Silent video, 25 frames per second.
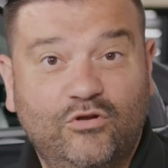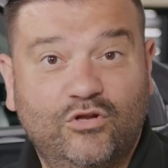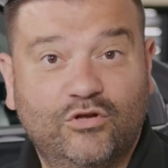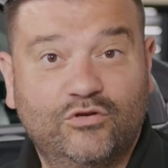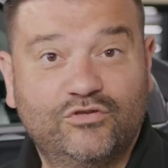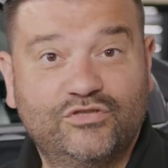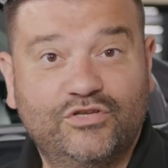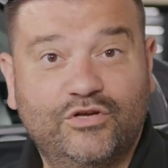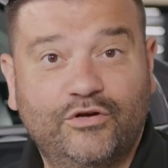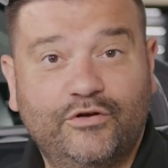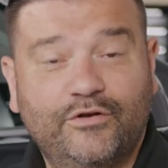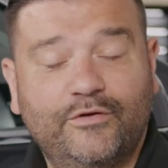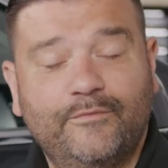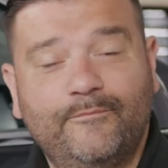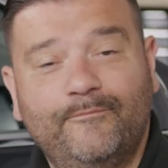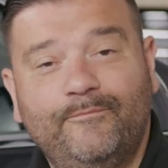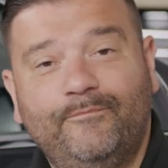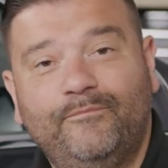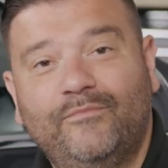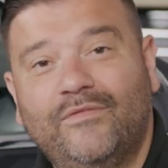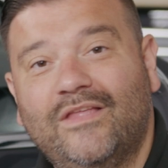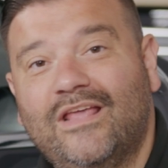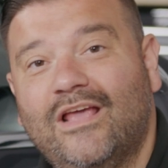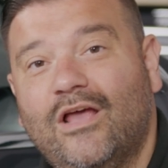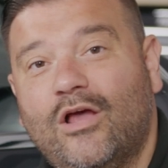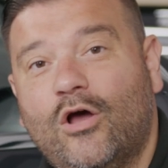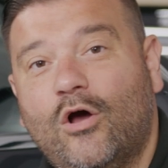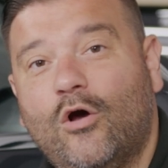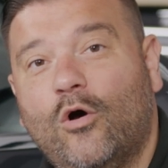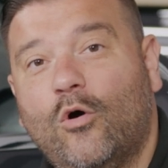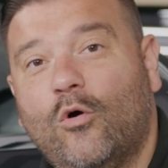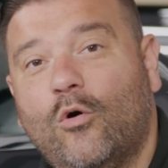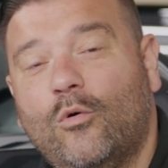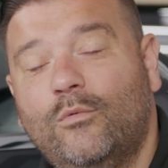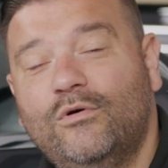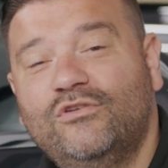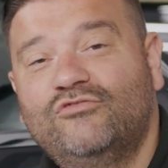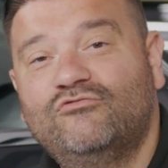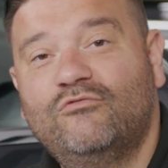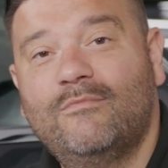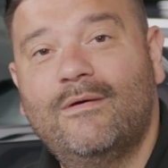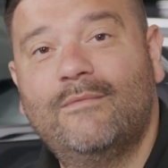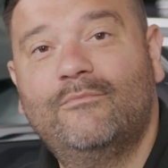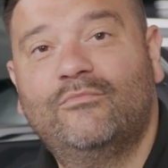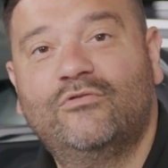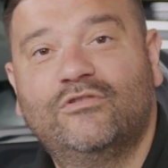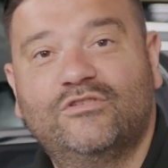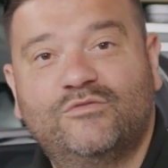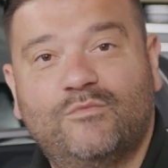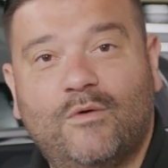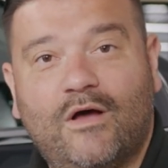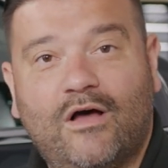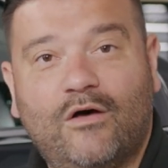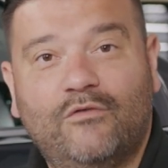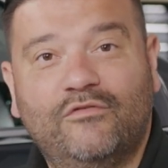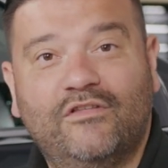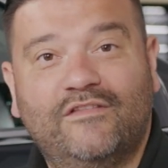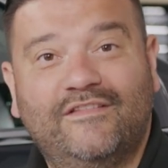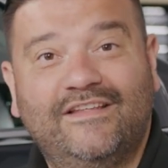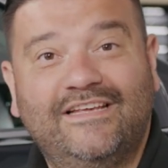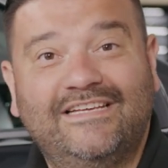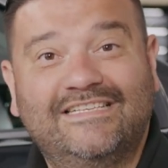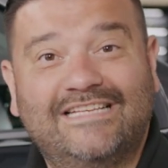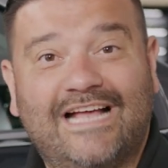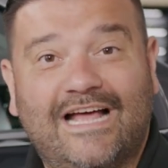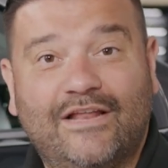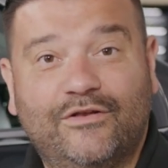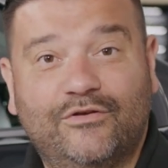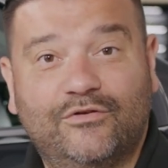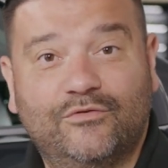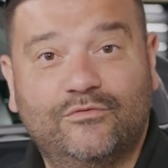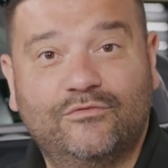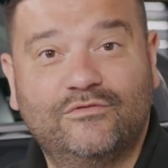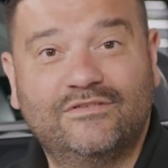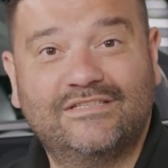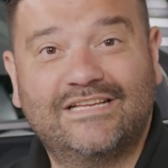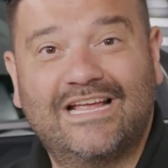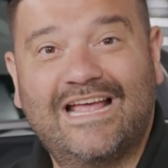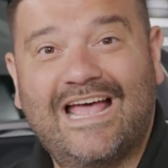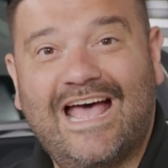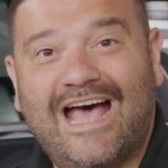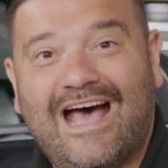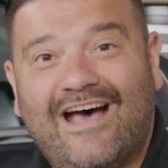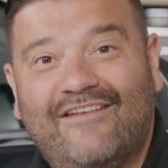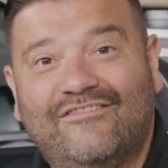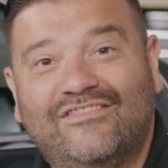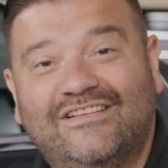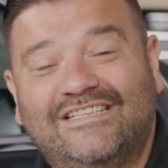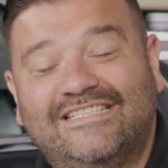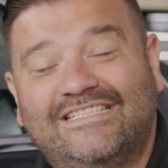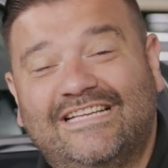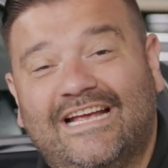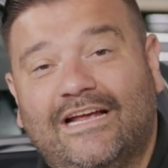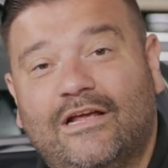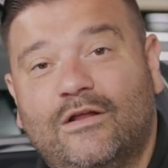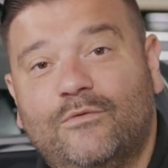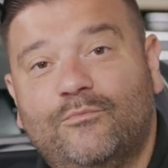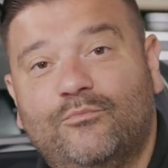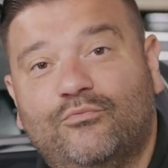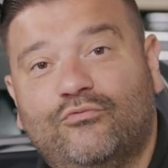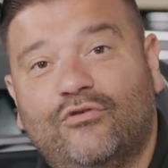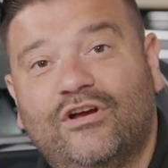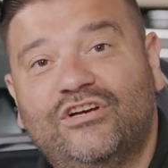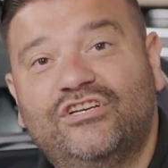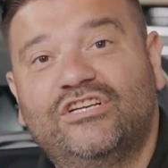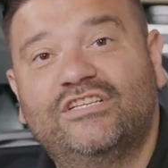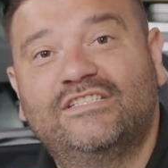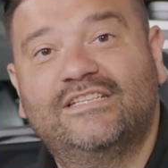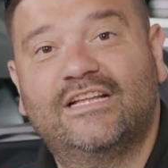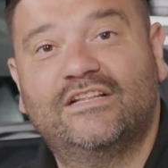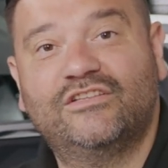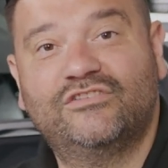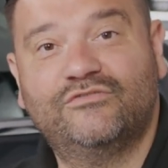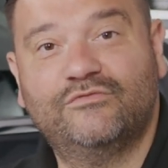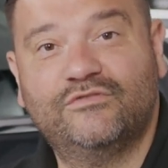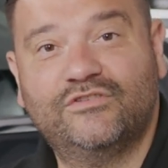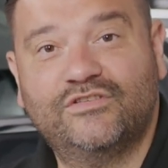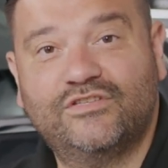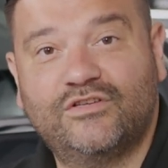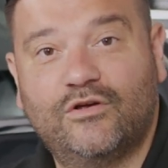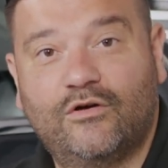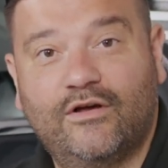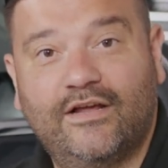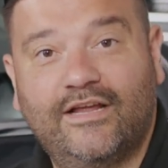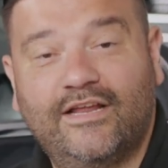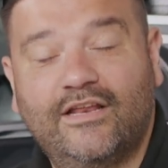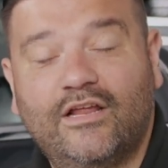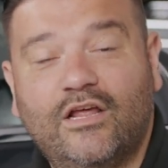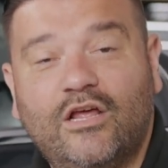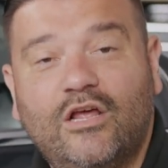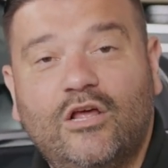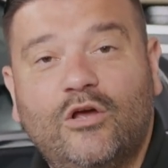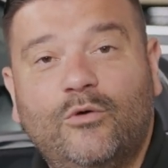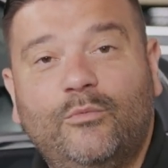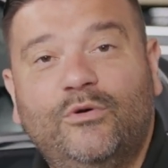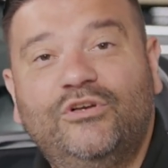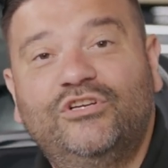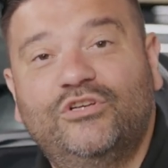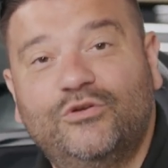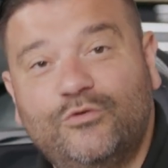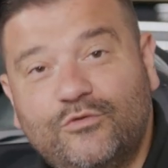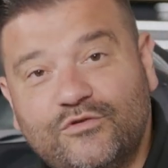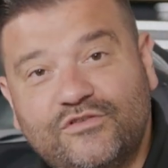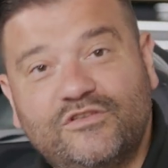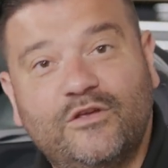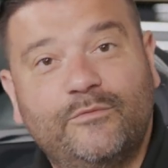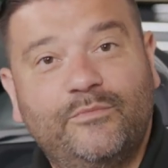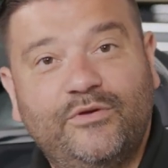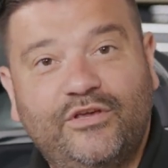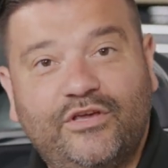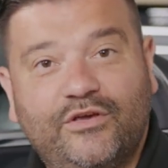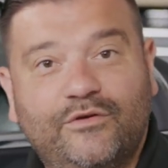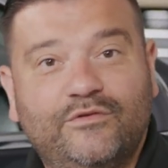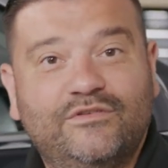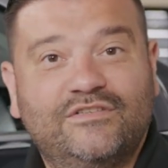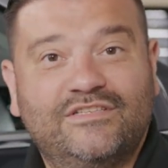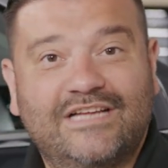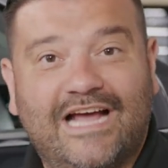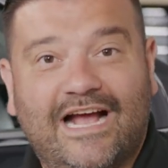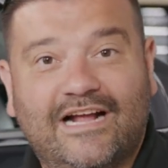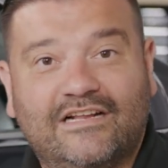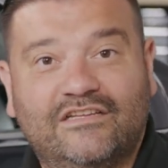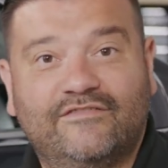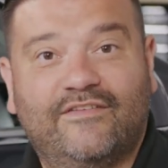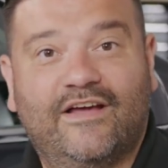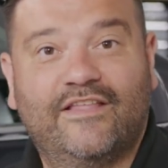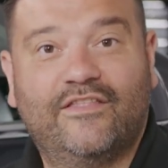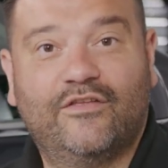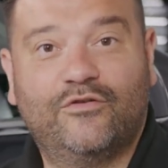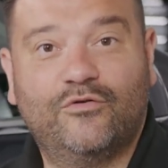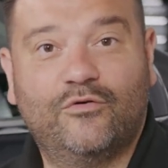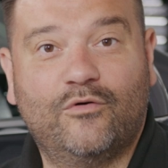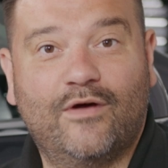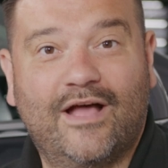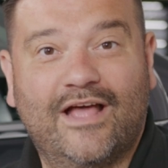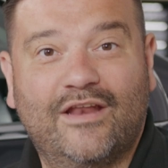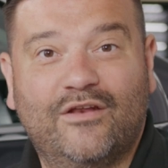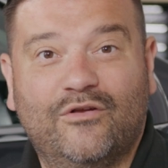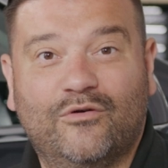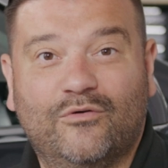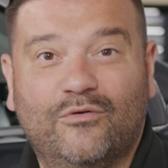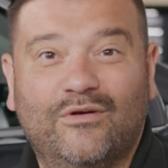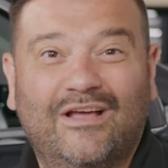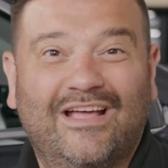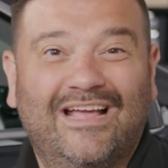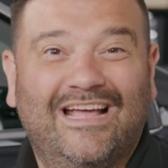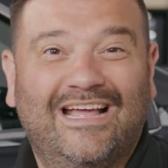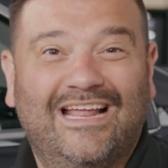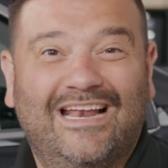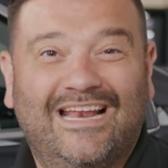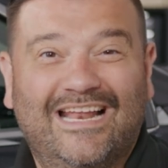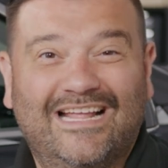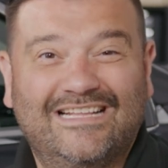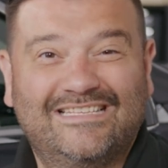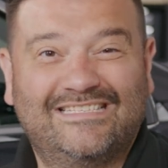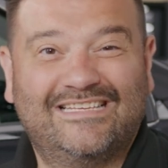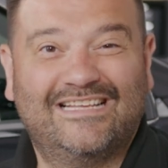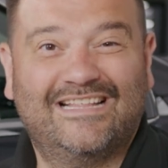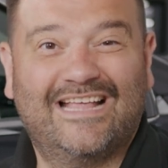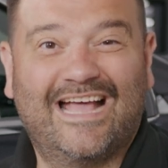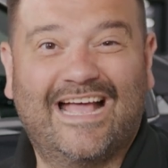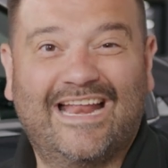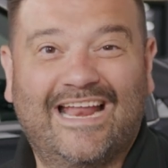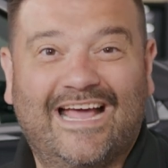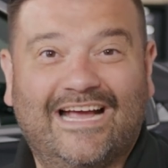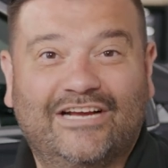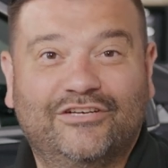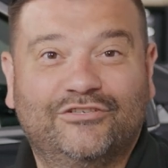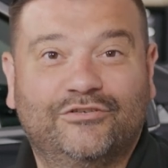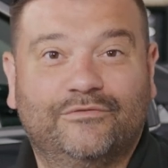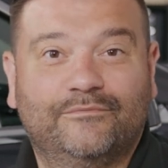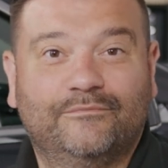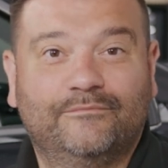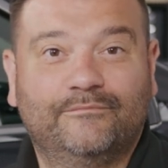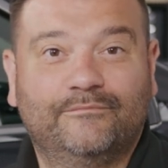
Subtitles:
Looks good. Always remember as well that these handles have a second pressure sensor inside, which can also be used to activate the door handle. Let's see that in action.